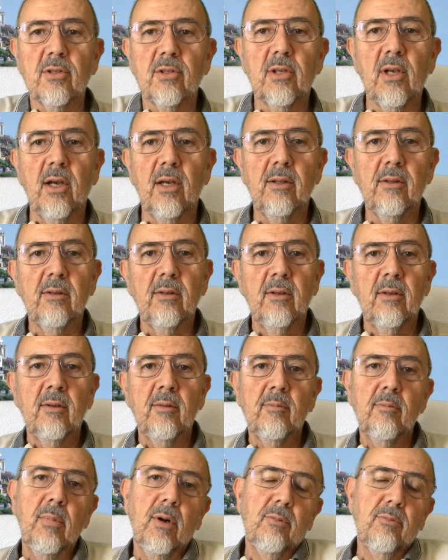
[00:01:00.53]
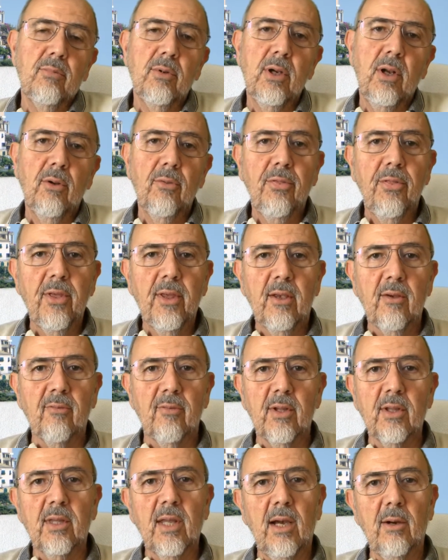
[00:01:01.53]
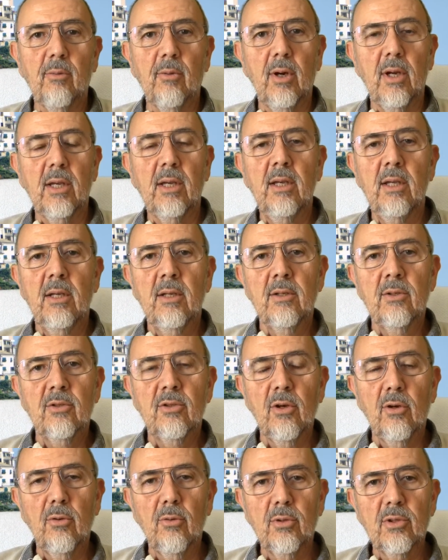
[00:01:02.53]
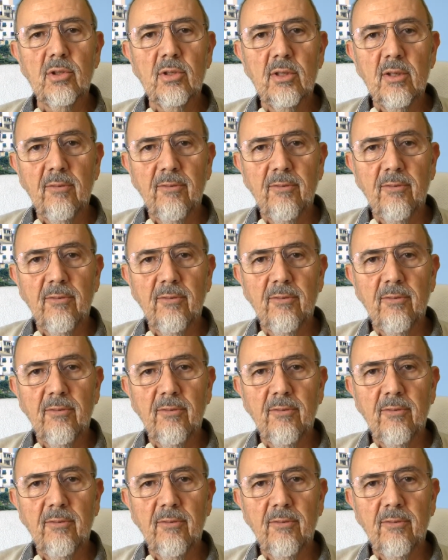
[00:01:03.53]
the sun, but we don't think of it that way. So it was